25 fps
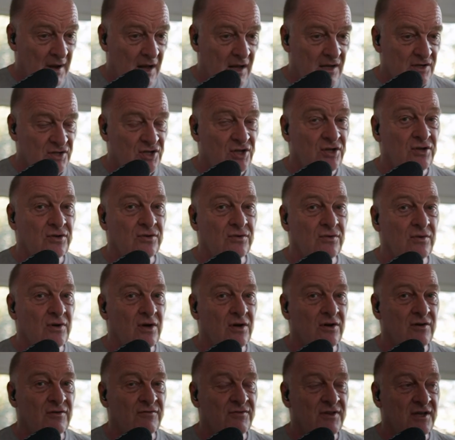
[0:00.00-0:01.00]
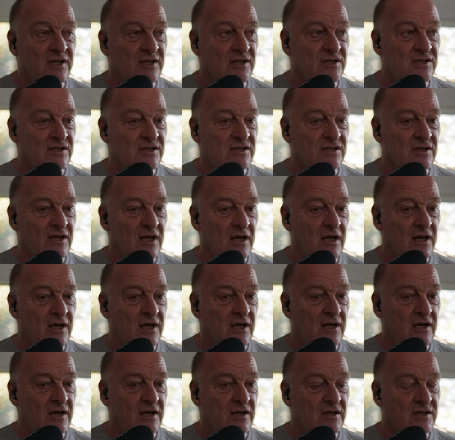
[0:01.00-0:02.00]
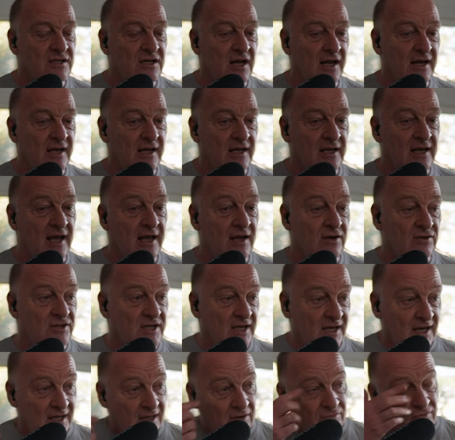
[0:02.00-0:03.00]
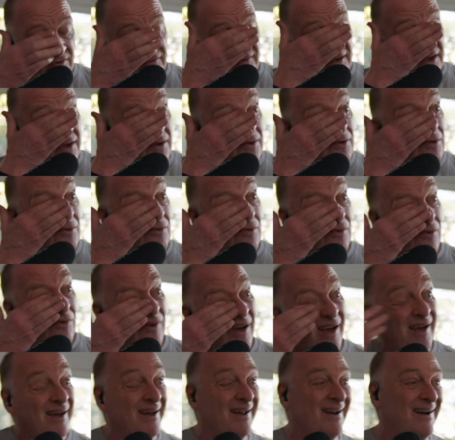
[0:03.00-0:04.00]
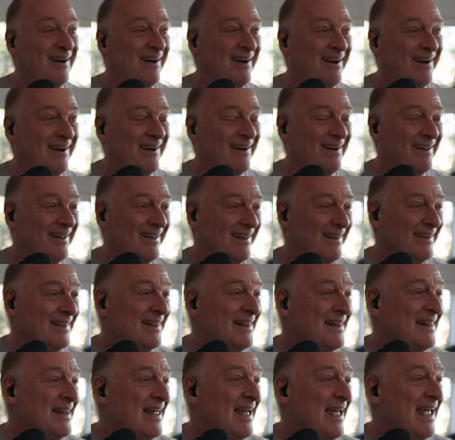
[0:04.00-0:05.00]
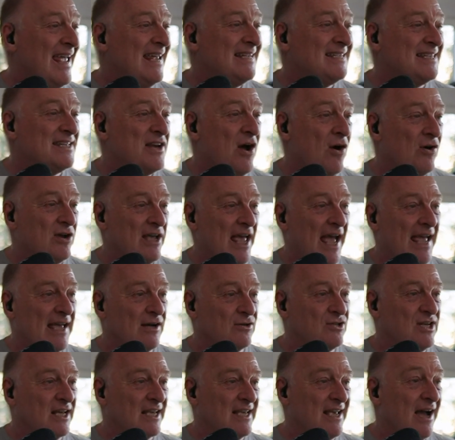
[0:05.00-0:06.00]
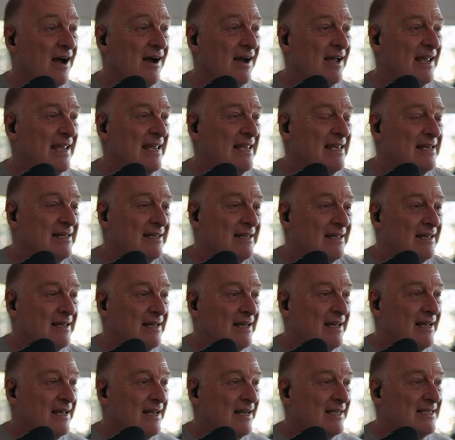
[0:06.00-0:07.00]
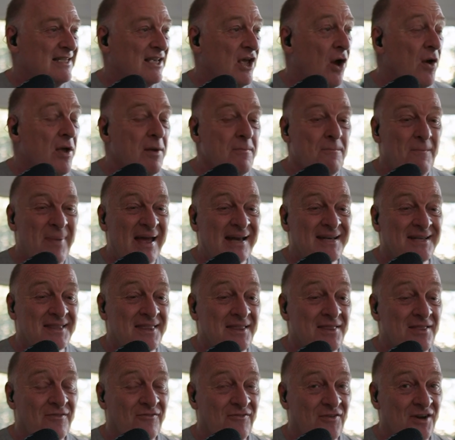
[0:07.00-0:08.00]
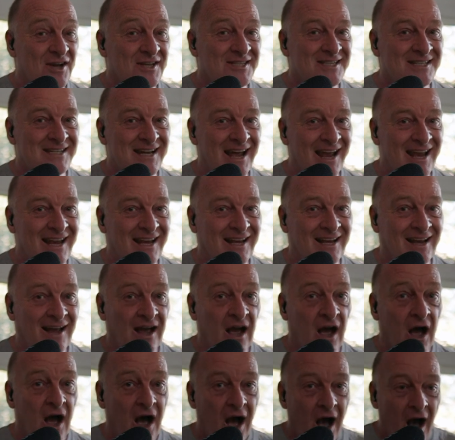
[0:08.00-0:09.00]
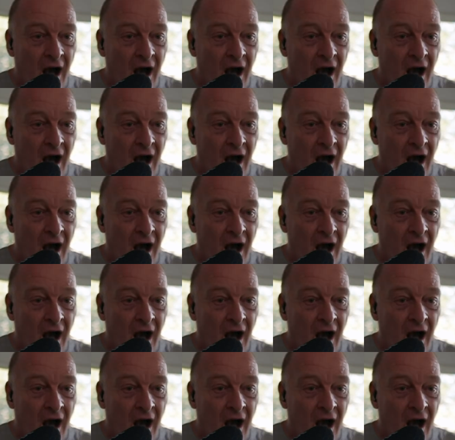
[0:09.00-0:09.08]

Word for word: part two of this slightly chaotic little review. It's not chaotic, guy. It's going better than the first take.